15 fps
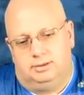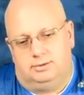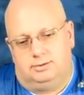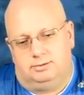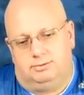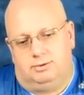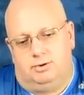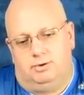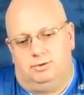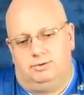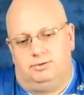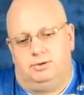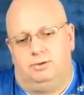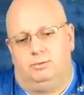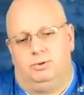so far
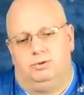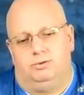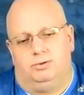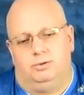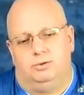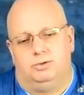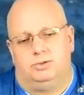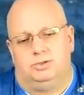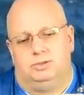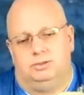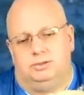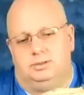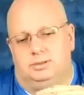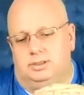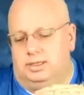as uh, resolution,